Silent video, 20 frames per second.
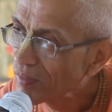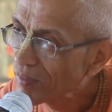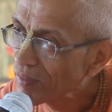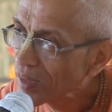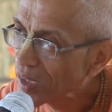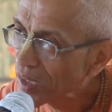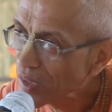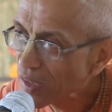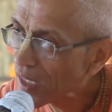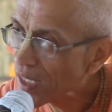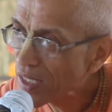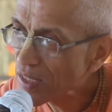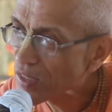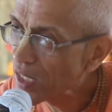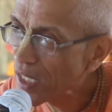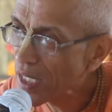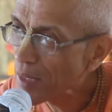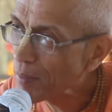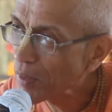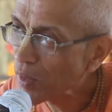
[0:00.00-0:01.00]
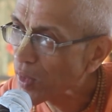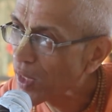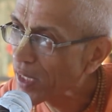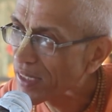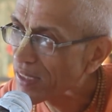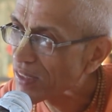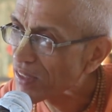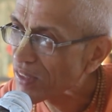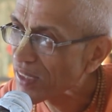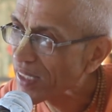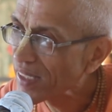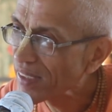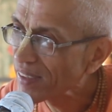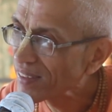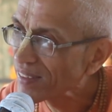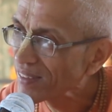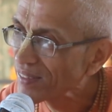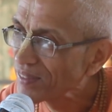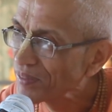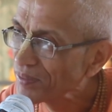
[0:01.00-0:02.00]
Indra is not able to understand.
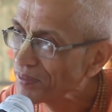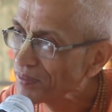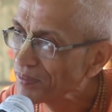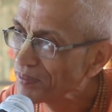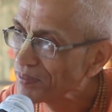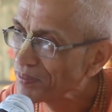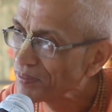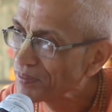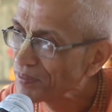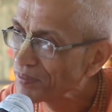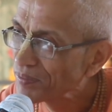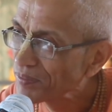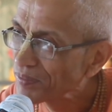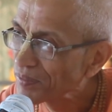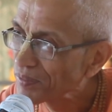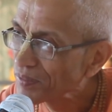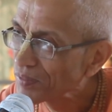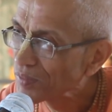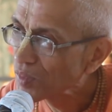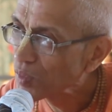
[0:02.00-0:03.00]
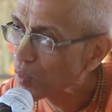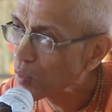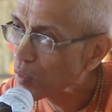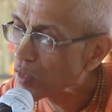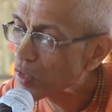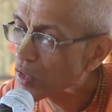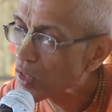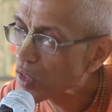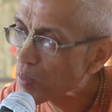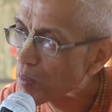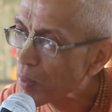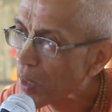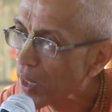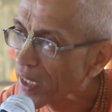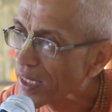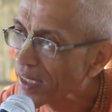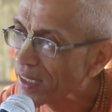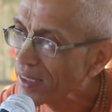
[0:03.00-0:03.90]
Who's this boy?